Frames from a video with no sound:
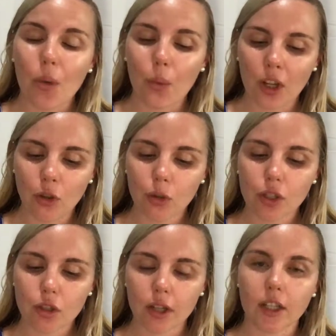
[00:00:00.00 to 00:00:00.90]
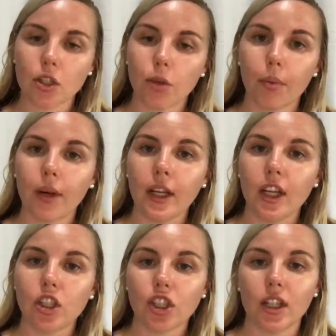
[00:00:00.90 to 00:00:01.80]
When you're stressed, your
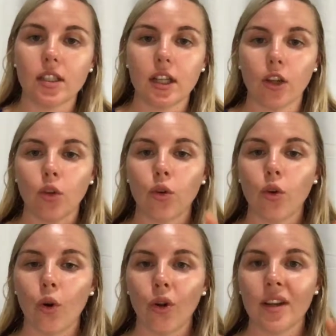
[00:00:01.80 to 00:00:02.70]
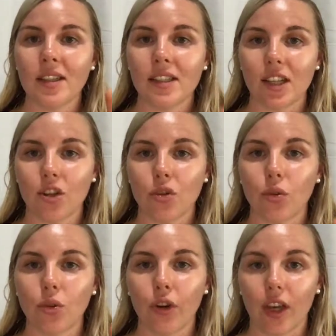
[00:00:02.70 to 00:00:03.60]
body shuts down your
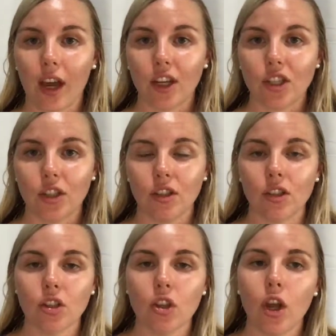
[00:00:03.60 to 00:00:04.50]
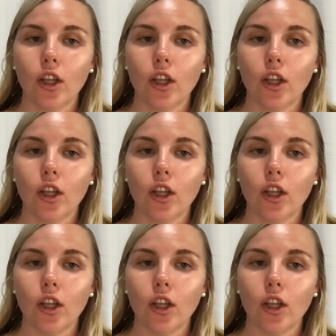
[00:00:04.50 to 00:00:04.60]
non-essential locations.